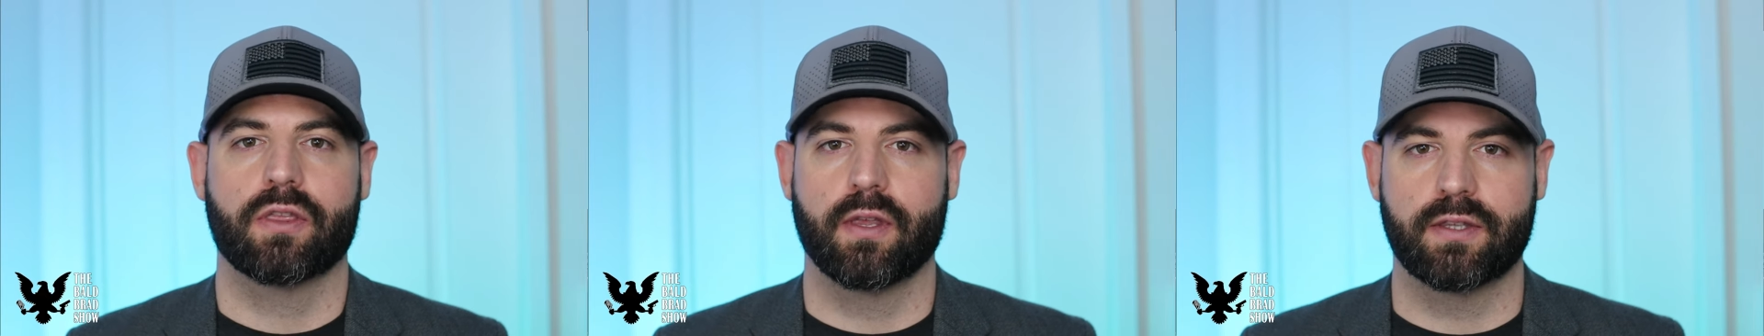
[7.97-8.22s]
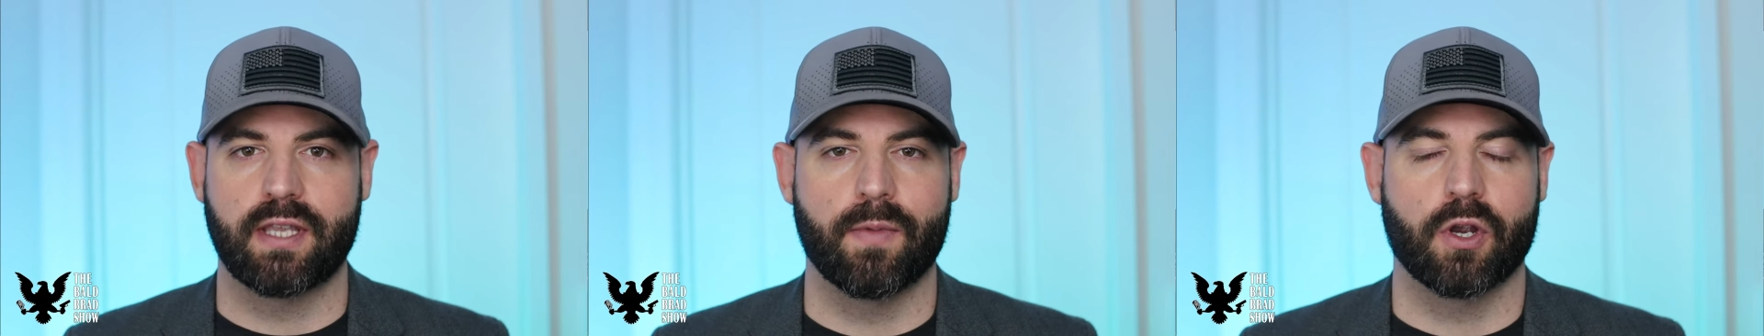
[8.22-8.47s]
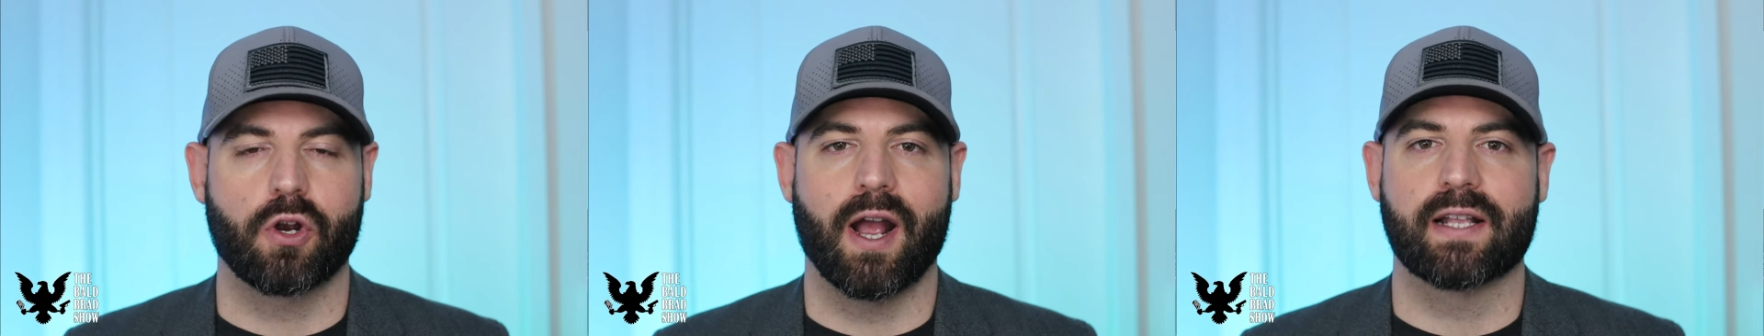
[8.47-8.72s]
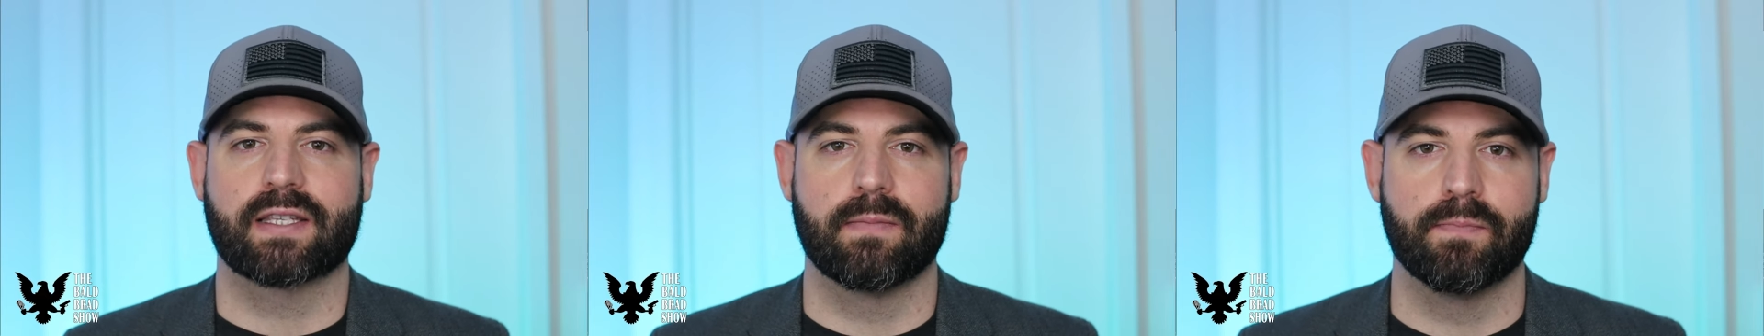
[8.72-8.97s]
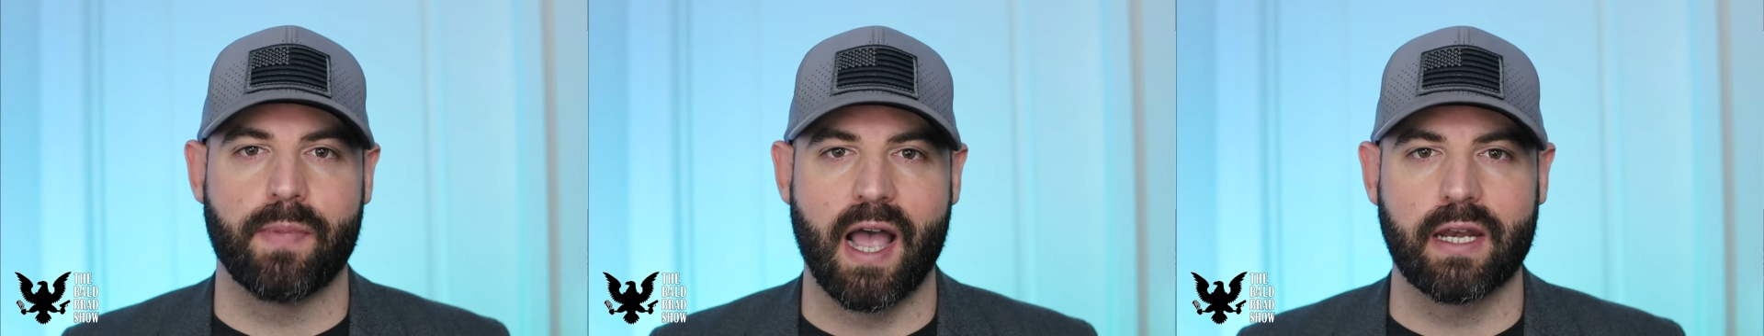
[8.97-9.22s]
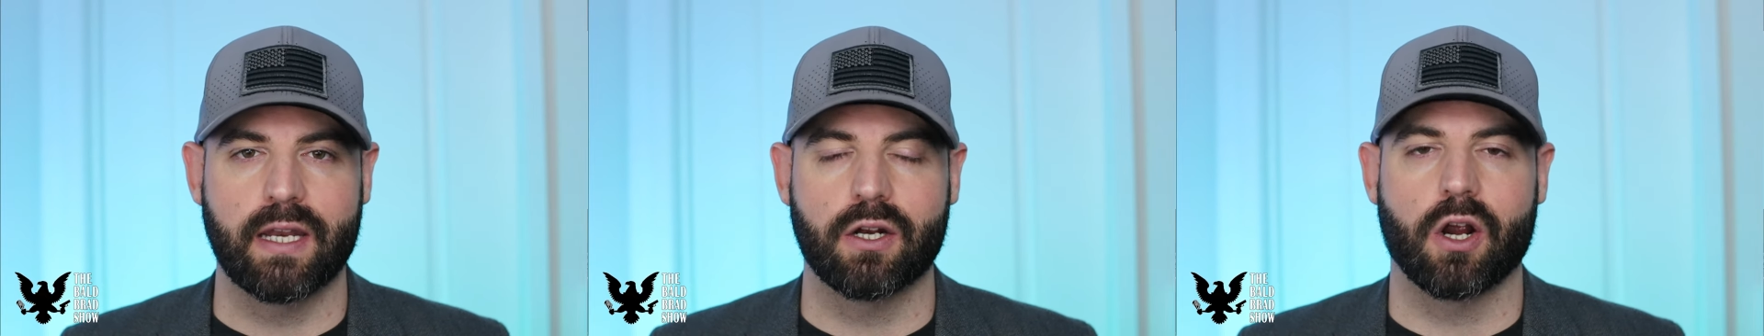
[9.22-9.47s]
the Democrats, and
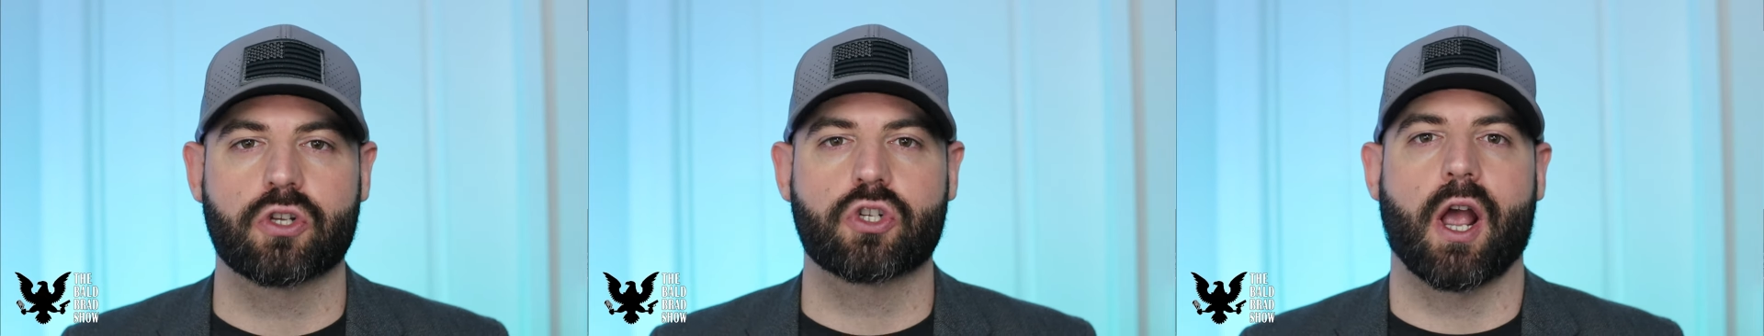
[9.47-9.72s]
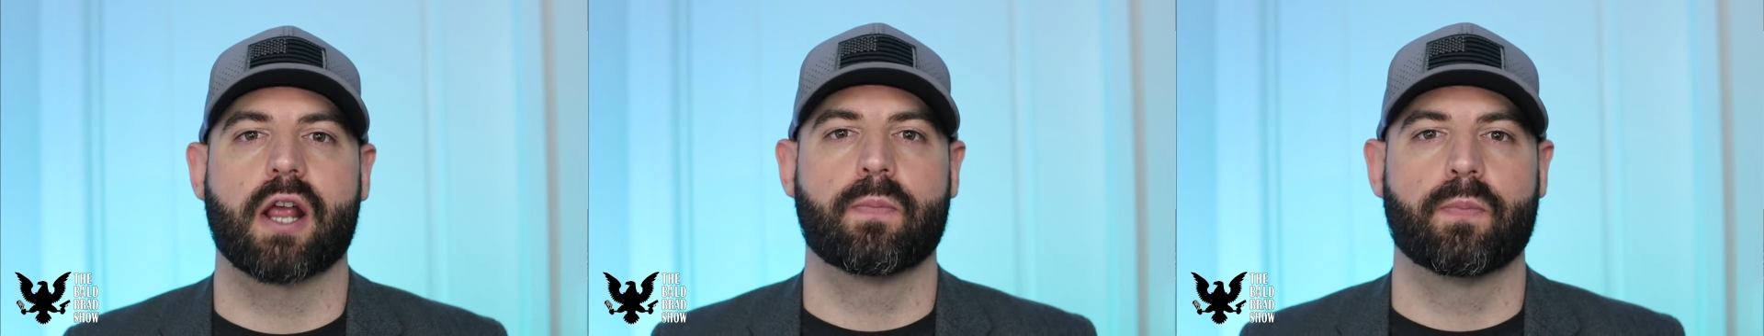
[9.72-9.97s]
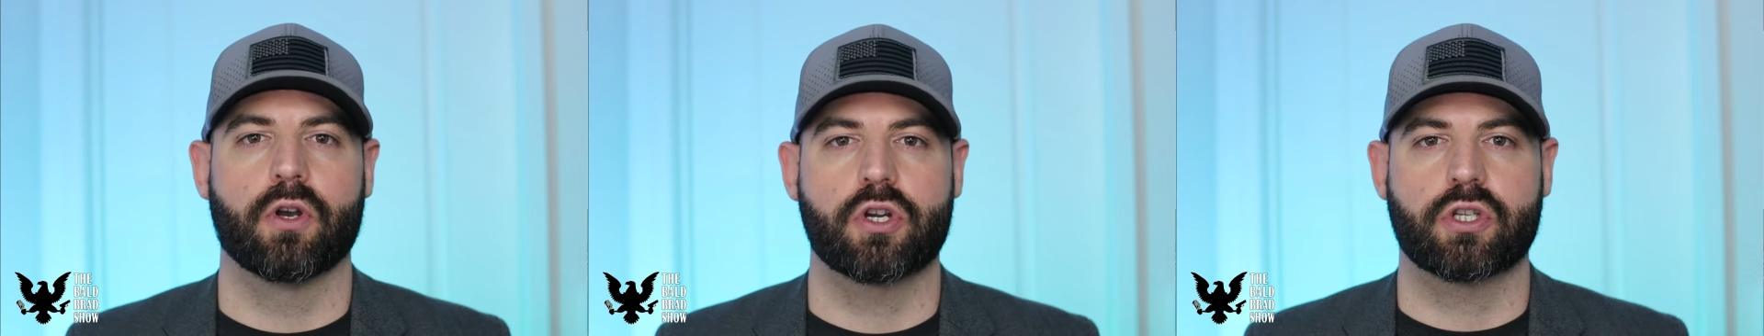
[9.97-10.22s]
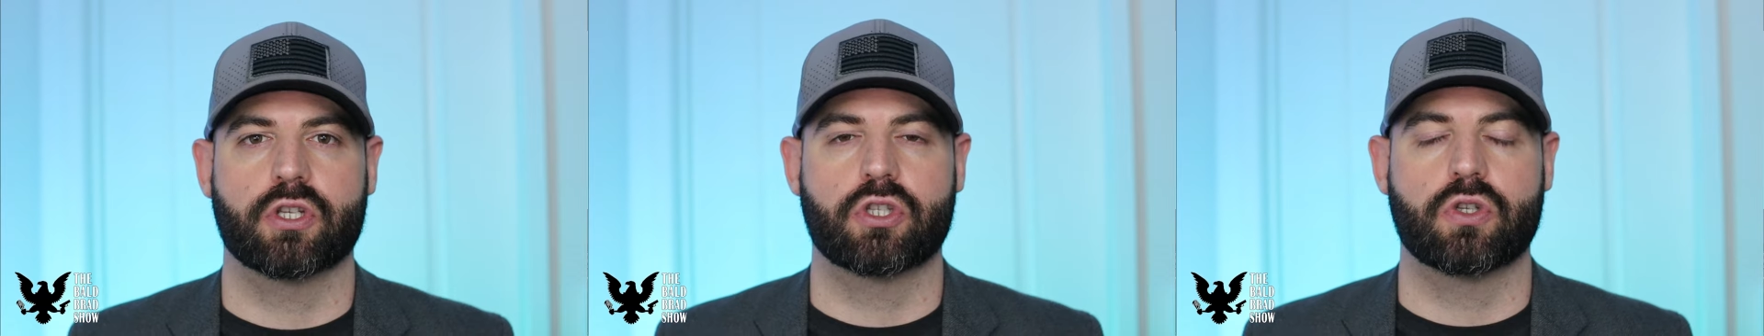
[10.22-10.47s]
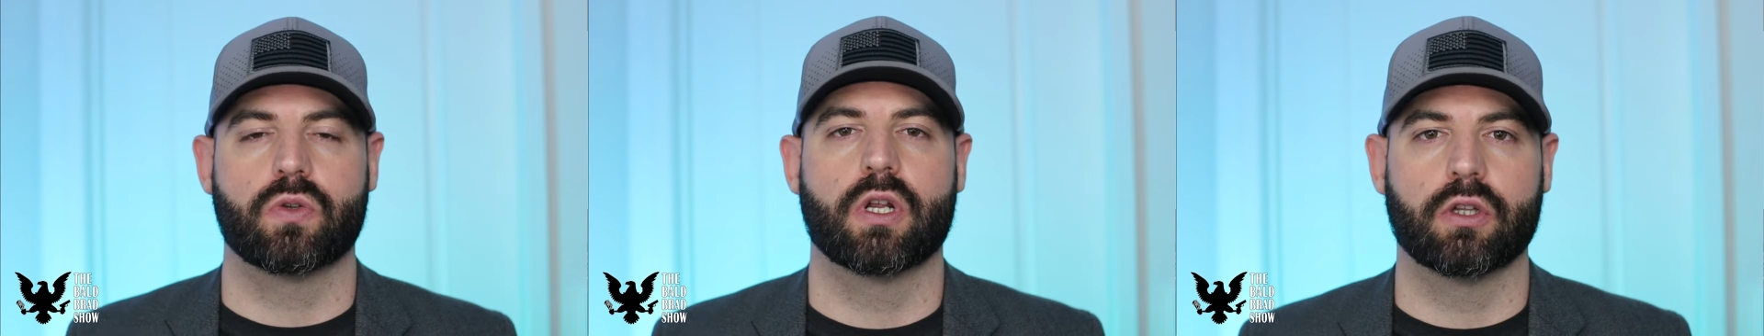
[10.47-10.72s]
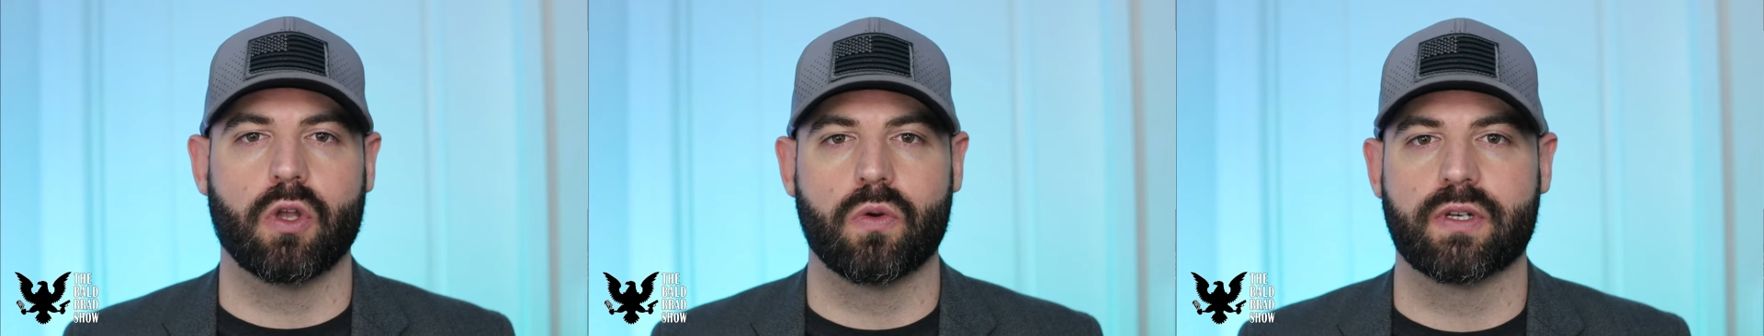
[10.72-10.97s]
Biden are trying to push the
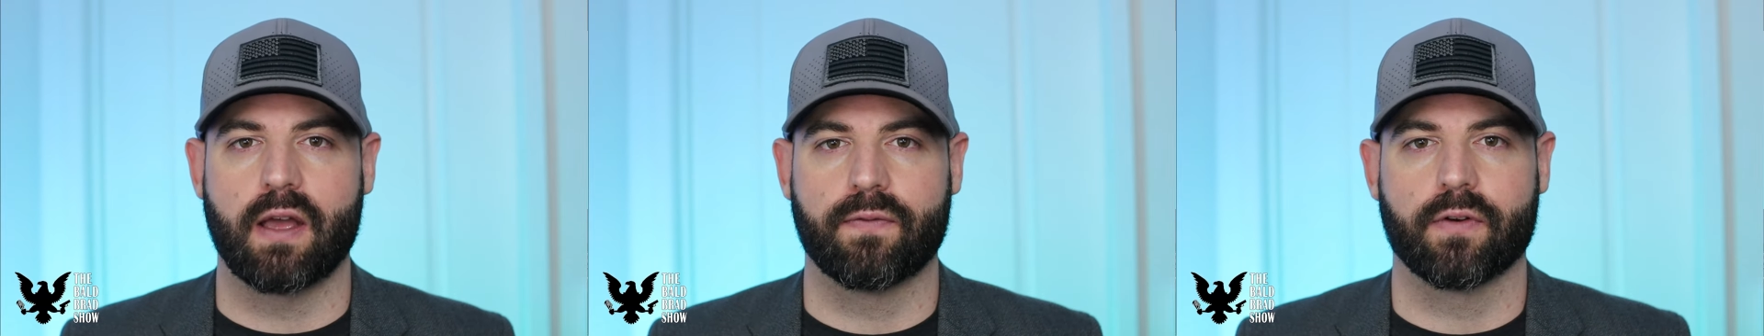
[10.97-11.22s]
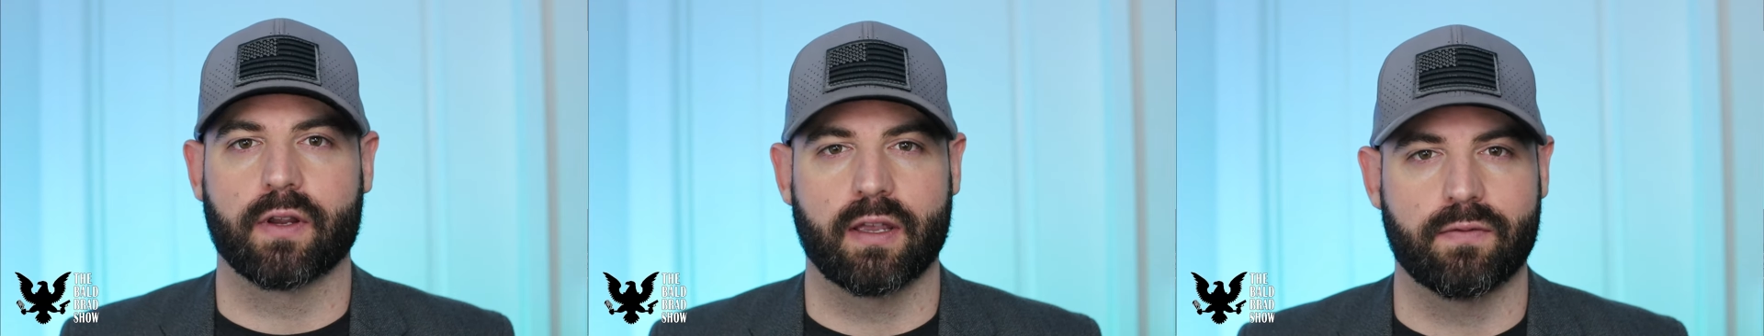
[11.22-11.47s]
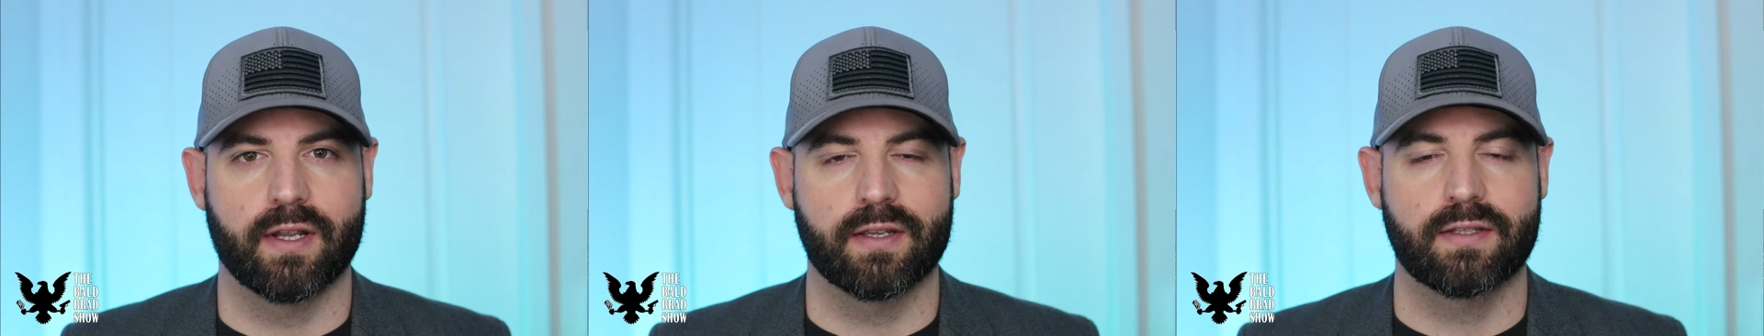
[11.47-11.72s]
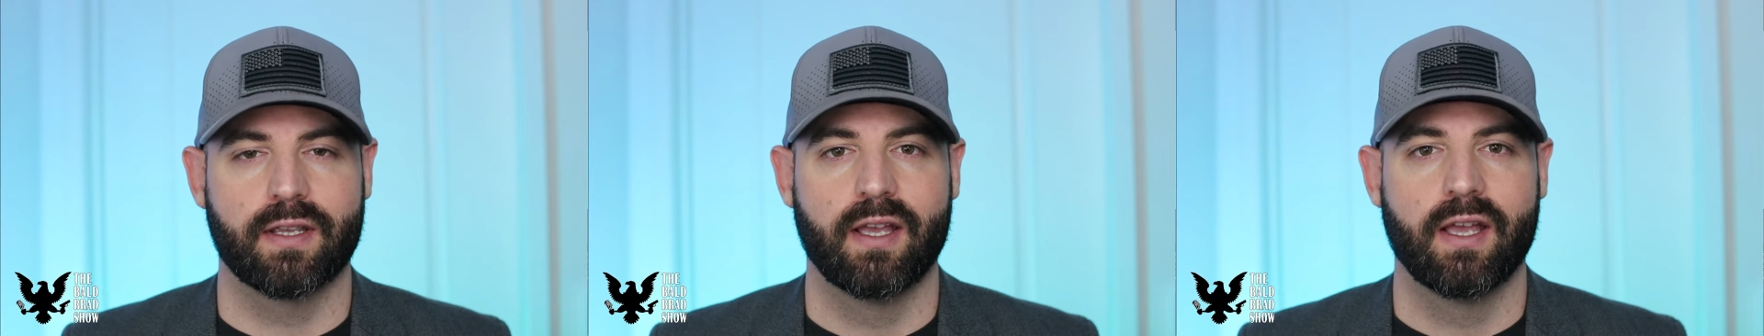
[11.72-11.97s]
student loan debt forgiveness.